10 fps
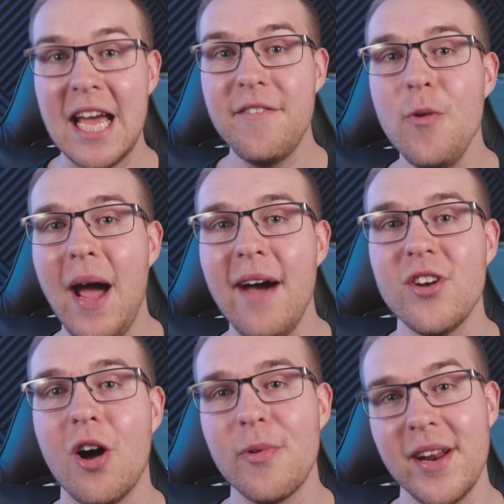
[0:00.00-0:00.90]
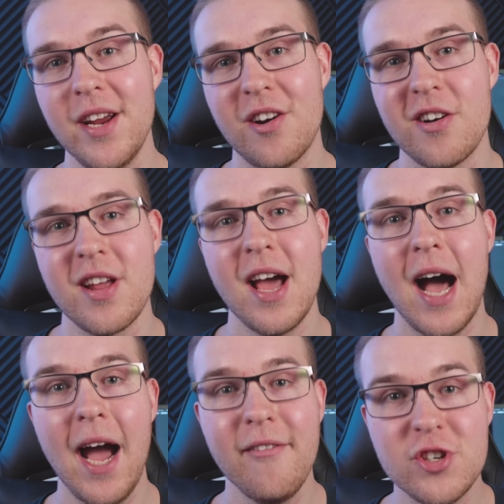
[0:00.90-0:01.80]
If you haven't already heard,
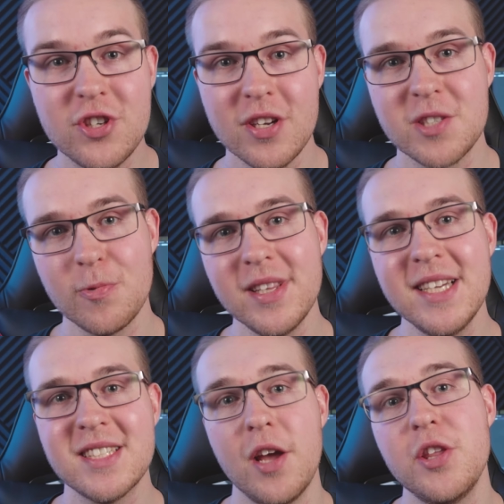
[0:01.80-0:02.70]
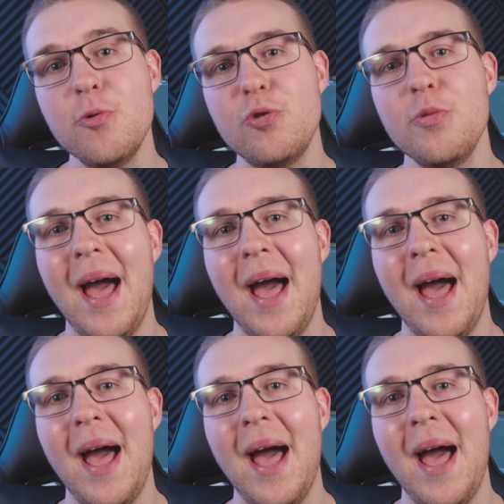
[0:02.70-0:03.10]
I've just released a YouTube